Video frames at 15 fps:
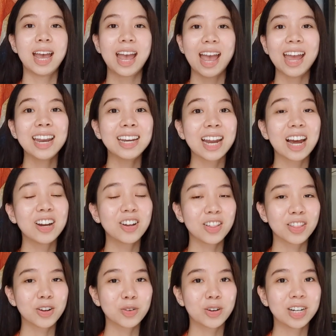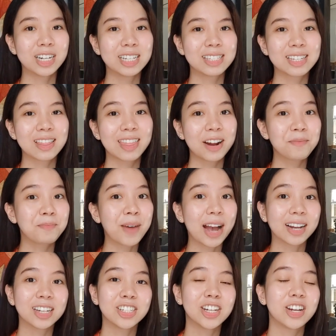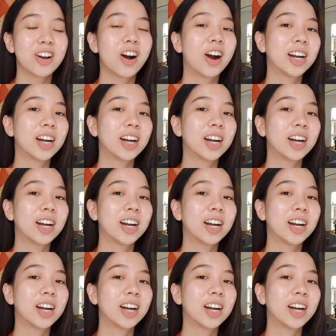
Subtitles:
And another one is that their packaging are